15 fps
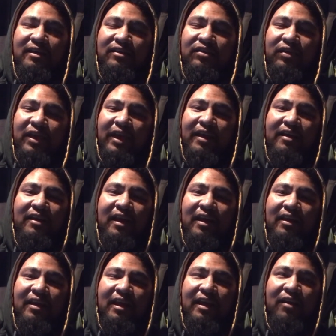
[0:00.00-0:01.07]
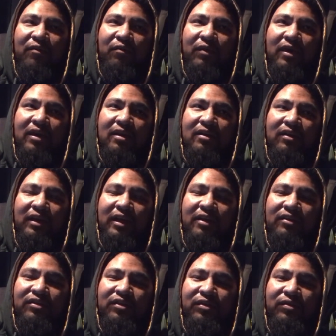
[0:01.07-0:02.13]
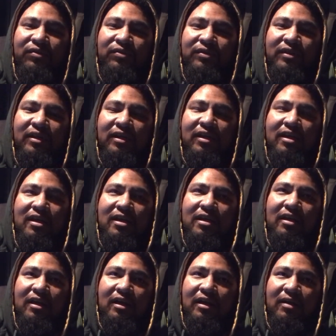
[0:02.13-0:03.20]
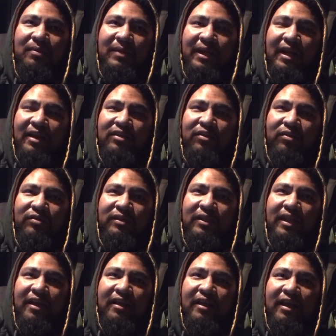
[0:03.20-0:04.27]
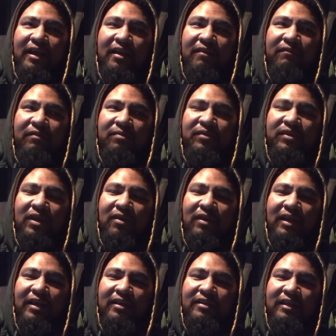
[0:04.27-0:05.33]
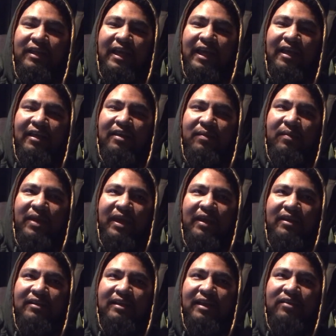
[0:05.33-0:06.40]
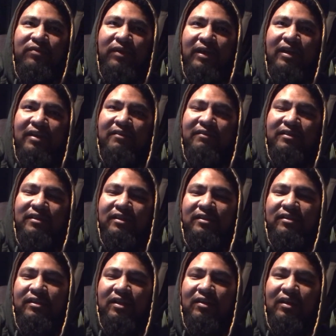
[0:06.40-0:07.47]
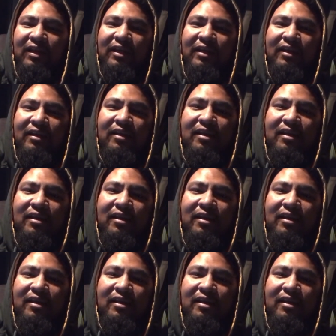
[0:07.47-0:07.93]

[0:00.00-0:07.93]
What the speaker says: is you get a dedicated run. You get to choose, and I chose dedicated from Salt Lake to Cali and back because that's where I live, is in Salt Lake.